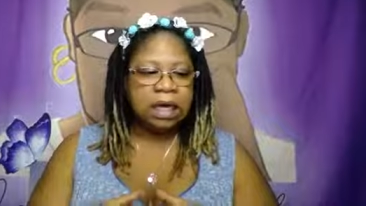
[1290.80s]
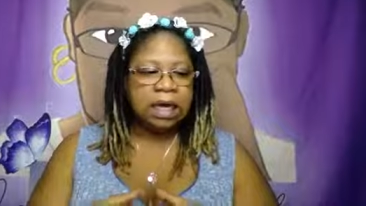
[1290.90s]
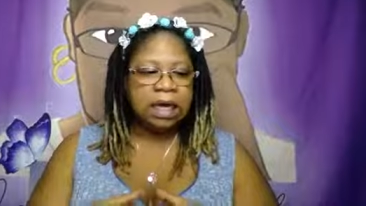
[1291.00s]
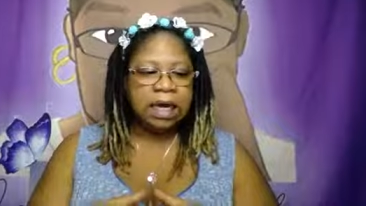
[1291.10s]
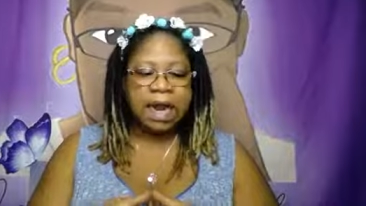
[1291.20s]

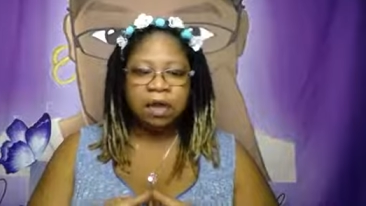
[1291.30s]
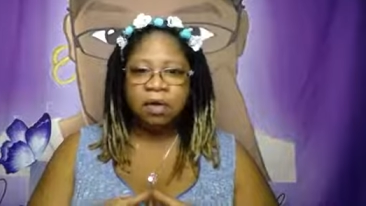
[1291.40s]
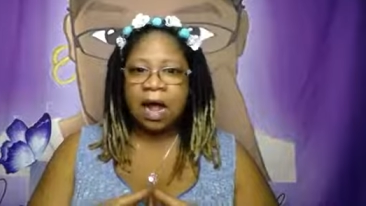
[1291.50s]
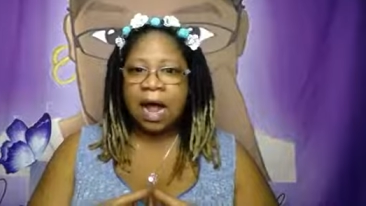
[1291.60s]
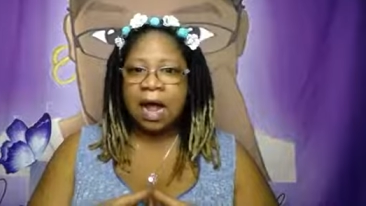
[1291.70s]

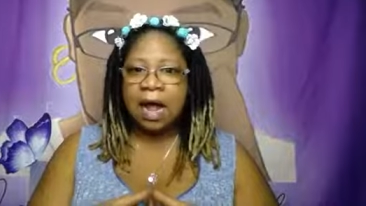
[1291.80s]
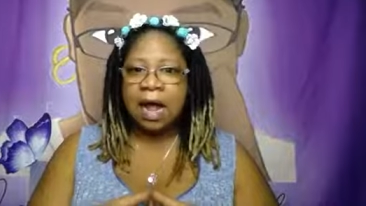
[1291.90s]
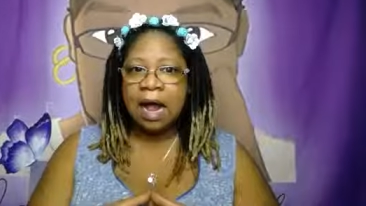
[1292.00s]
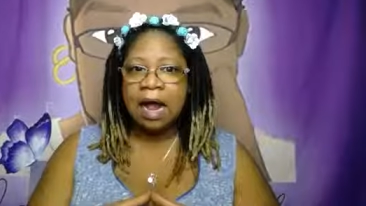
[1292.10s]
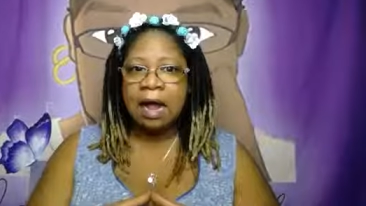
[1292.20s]
Now,
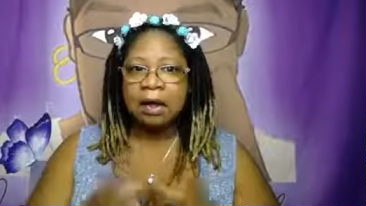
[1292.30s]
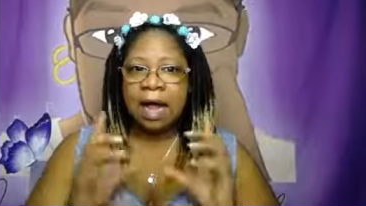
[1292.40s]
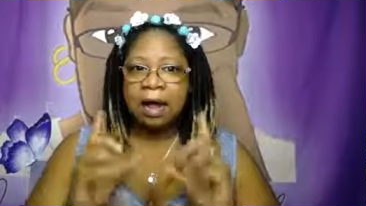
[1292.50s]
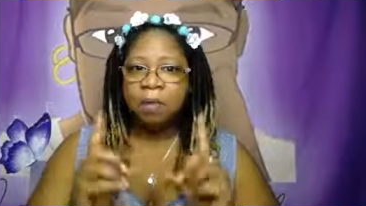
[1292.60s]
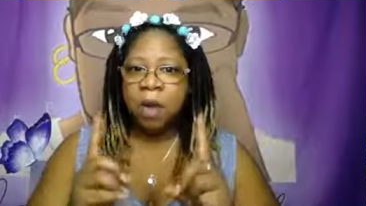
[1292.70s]
I
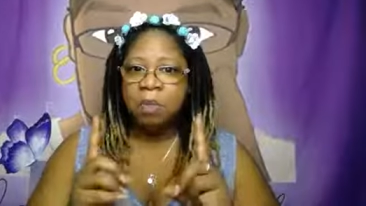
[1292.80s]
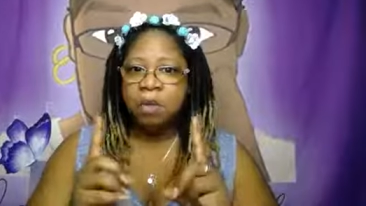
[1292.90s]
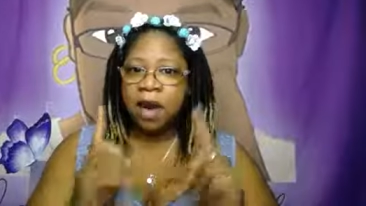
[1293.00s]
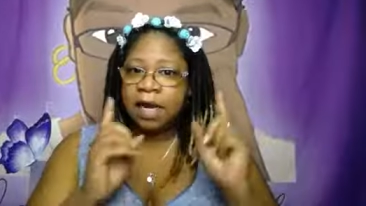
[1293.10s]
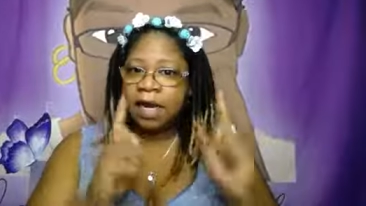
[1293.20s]
got one
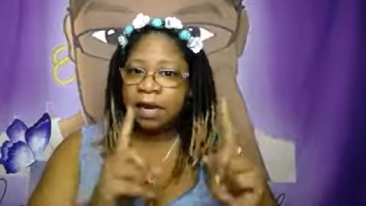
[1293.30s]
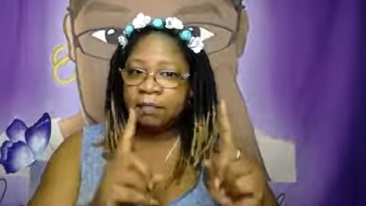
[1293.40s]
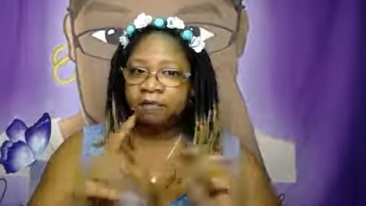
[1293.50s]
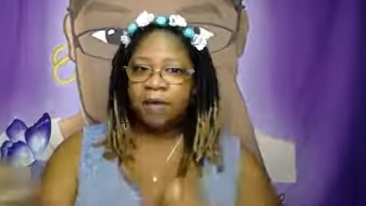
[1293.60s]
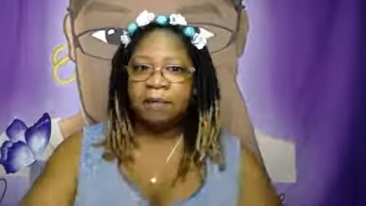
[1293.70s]
more, and then I'm
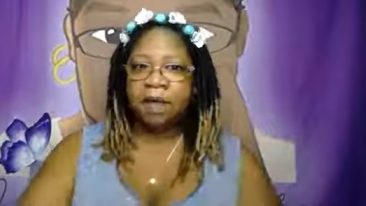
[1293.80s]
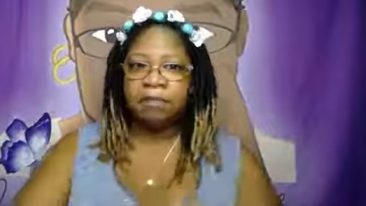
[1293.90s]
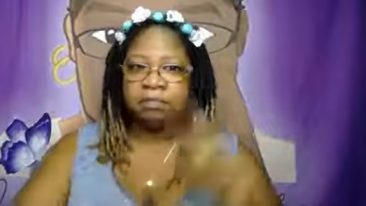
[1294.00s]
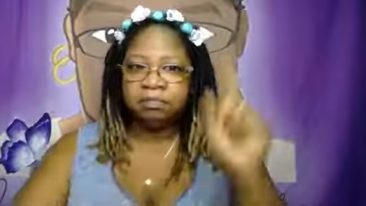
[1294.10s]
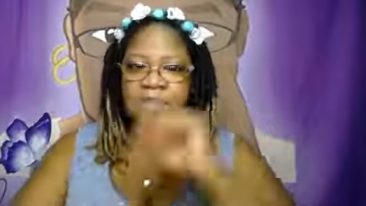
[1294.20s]

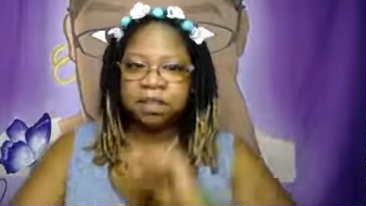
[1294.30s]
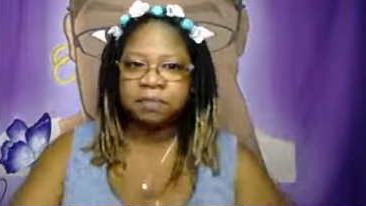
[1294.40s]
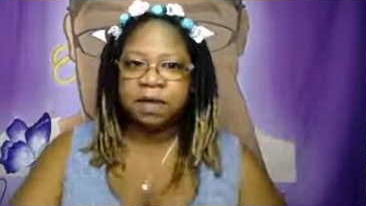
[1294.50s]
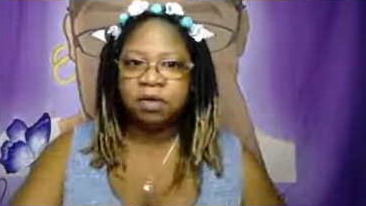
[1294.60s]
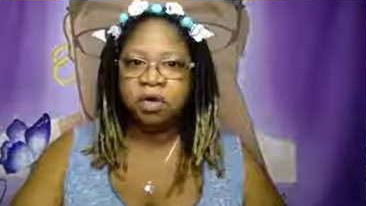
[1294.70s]
because I was
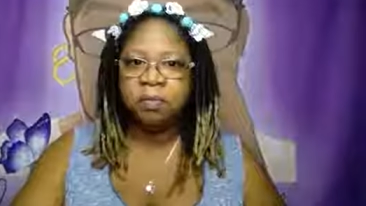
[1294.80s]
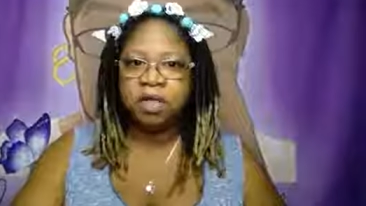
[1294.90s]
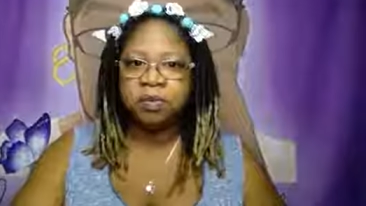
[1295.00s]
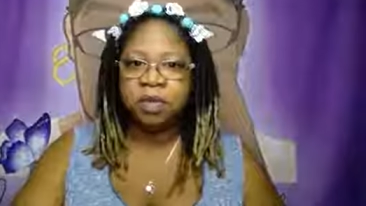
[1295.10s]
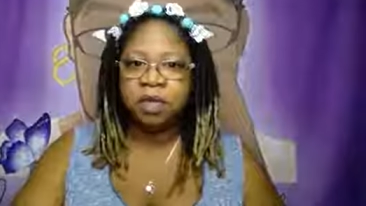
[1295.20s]
about to go on my spiel.